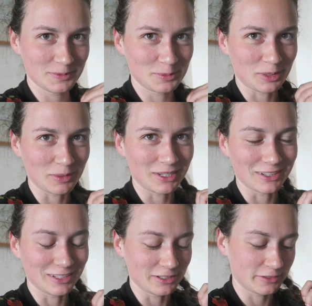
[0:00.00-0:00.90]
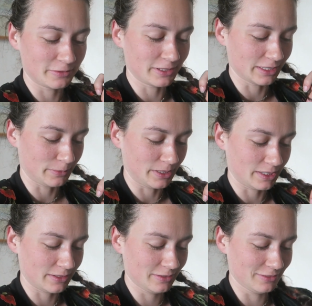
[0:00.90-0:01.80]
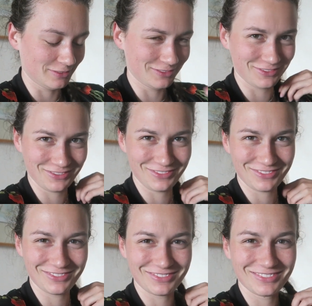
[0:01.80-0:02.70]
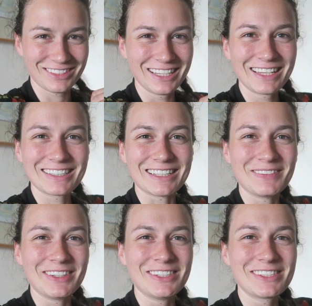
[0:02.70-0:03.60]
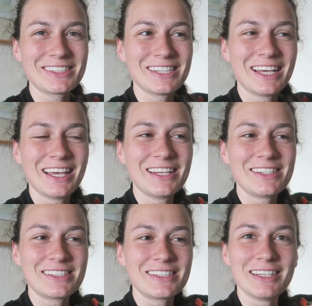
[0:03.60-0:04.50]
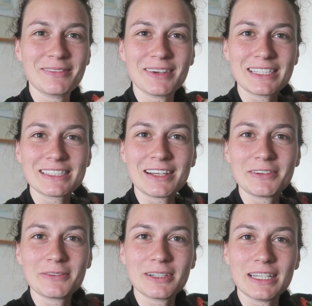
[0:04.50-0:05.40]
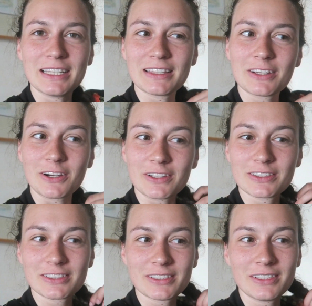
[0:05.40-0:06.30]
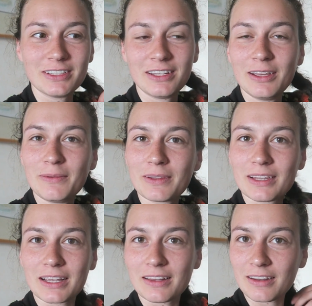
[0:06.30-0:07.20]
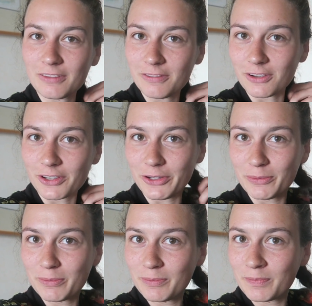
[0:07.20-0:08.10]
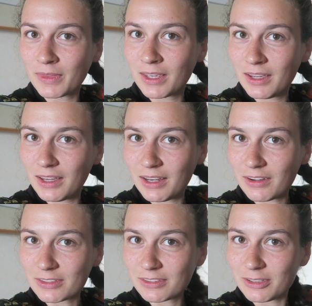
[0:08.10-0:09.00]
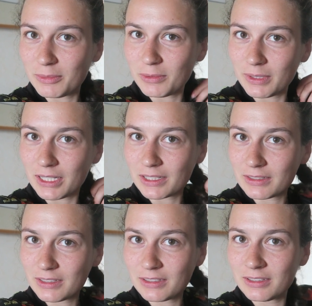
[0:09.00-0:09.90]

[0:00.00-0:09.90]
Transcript: It's probably gonna look really weird. Because I'm used to seeing myself with curls, with like a lot of volume. And now it's gonna be weird.